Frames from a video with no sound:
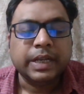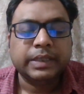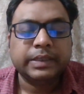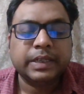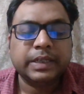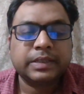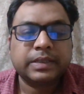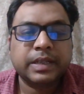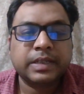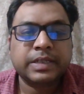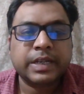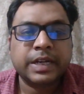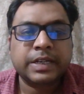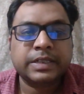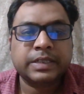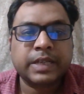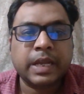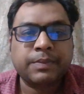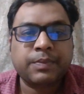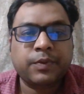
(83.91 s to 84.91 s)
then such a
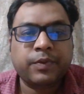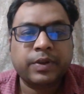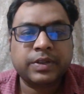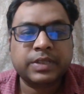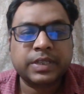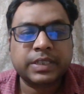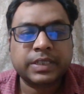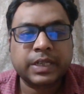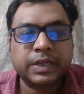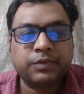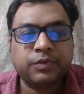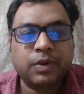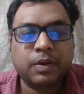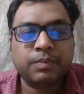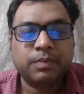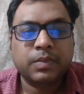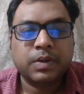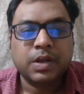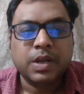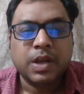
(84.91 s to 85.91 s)
type of ulcers can
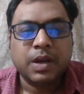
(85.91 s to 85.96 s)
form.